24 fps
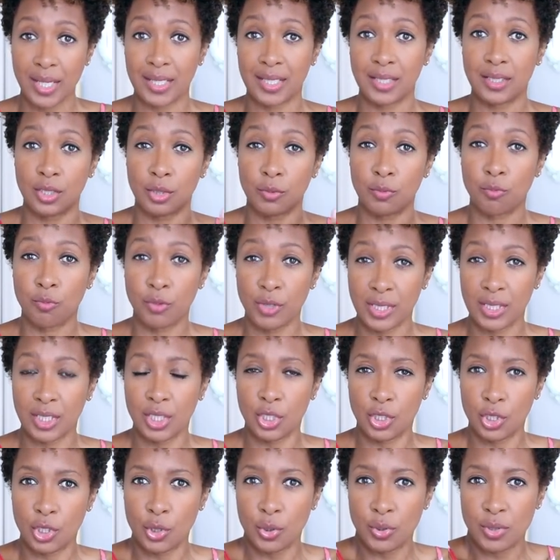get it in a
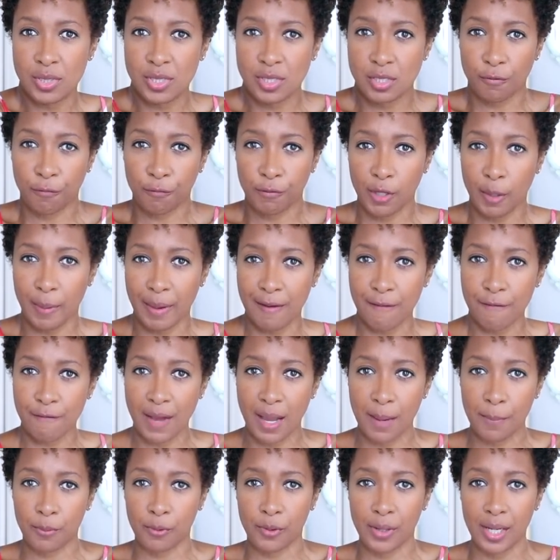really loose flowing
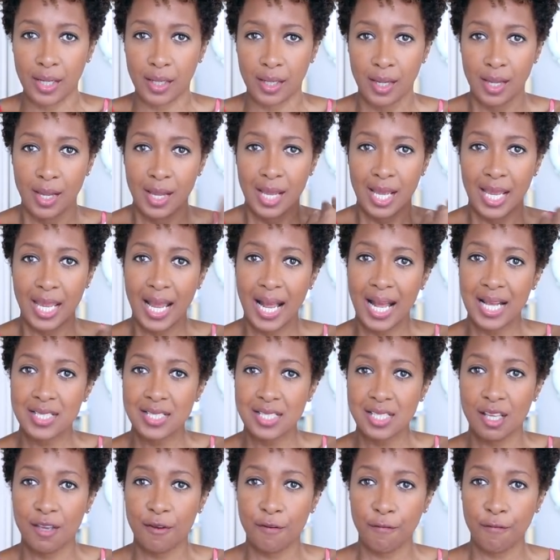fabric, it has
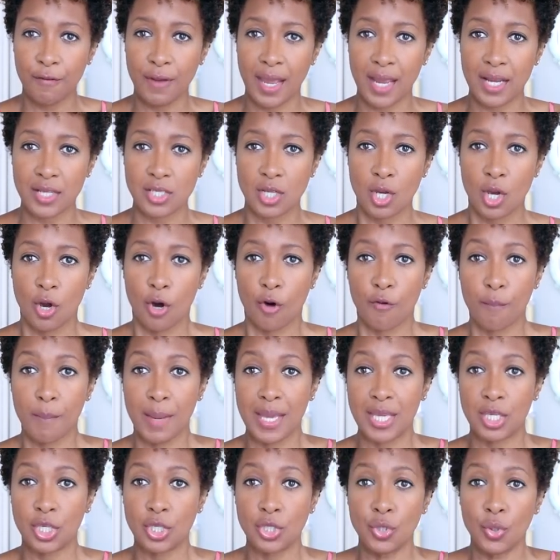the effect of
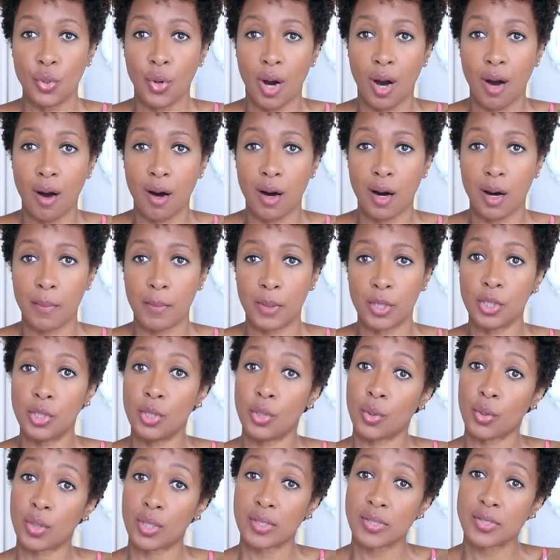making your arm
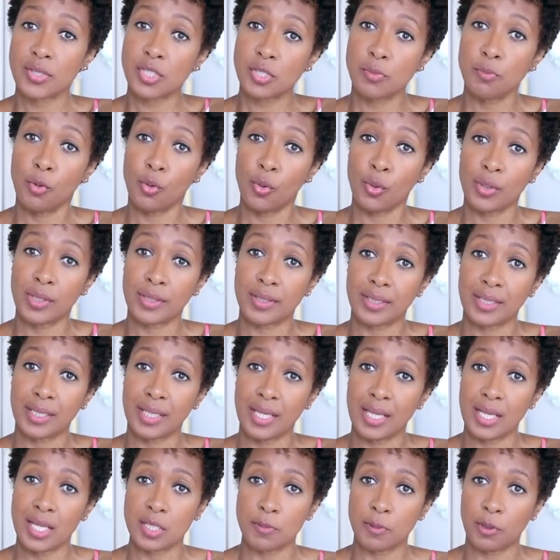look smaller than it
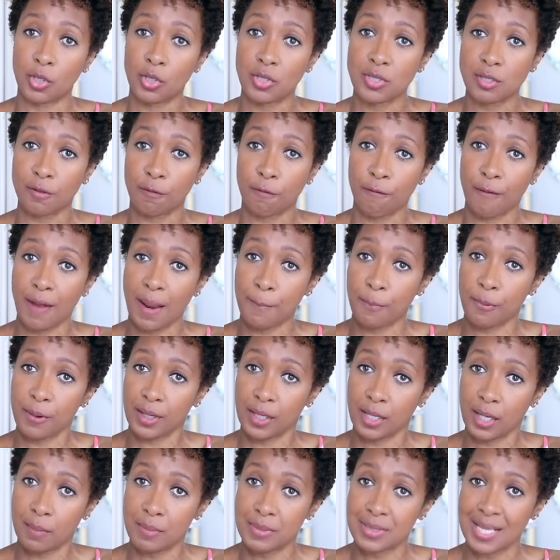is because the
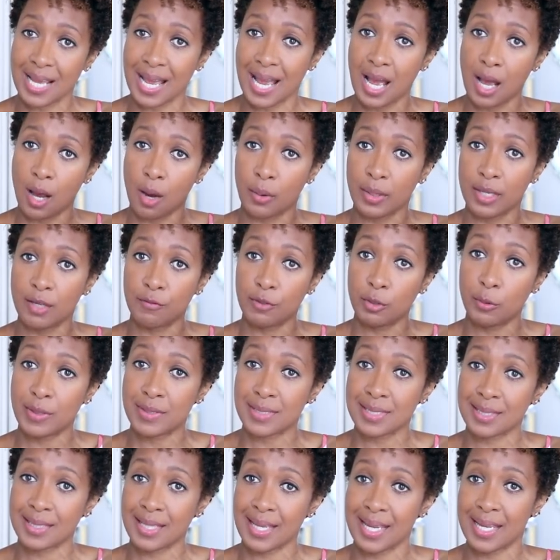fabric comes out. Even though
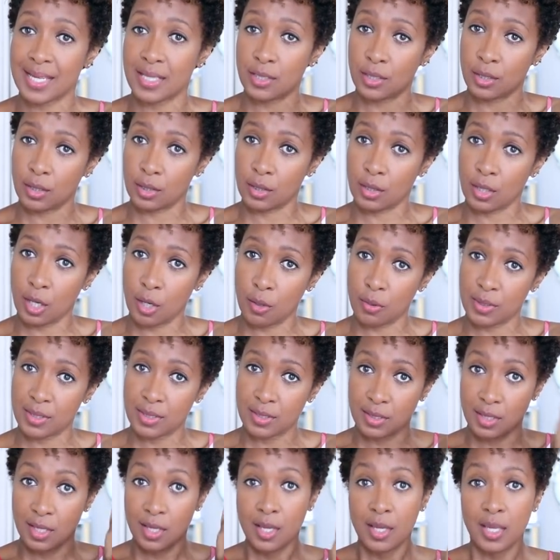it's laying low,
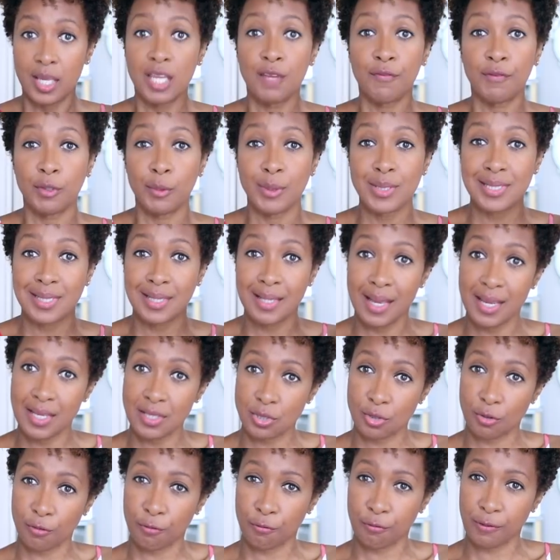even though it's laying
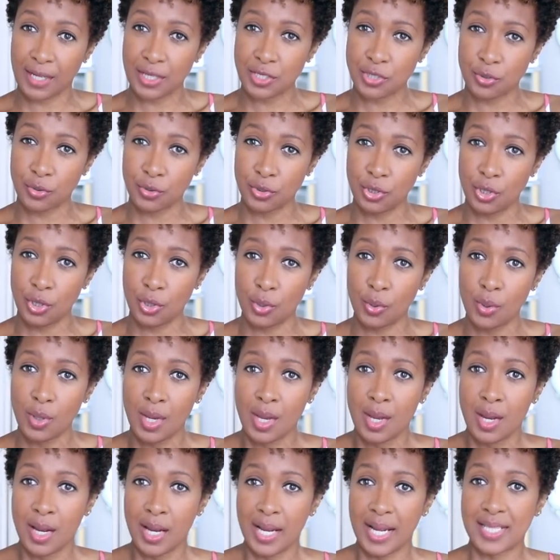sort of flat on you,
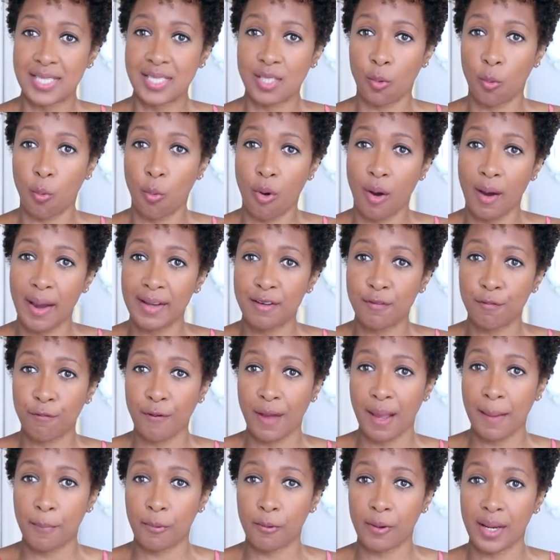it's a wide
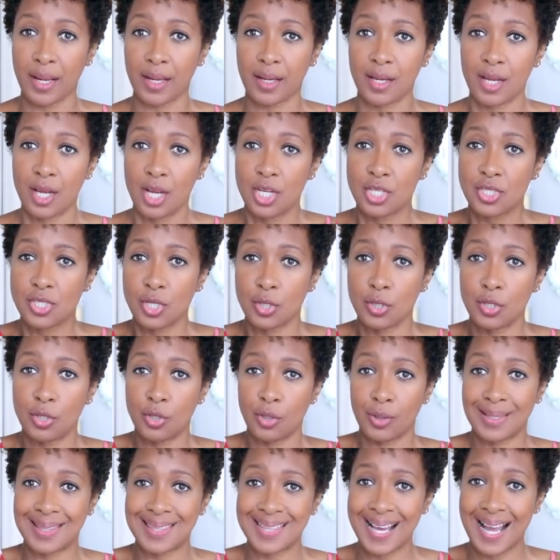fabric. So you've
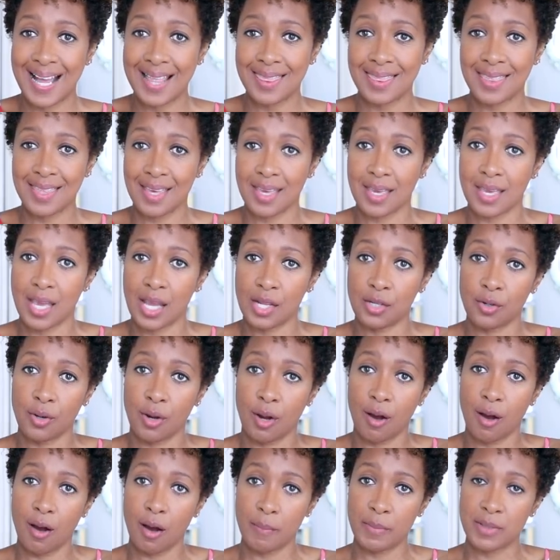got that there and your
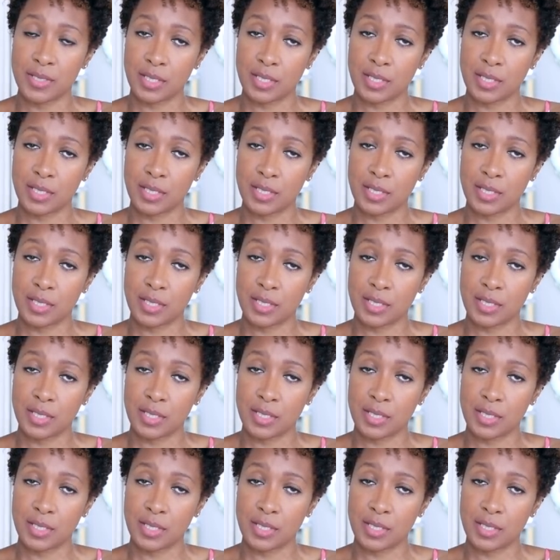arm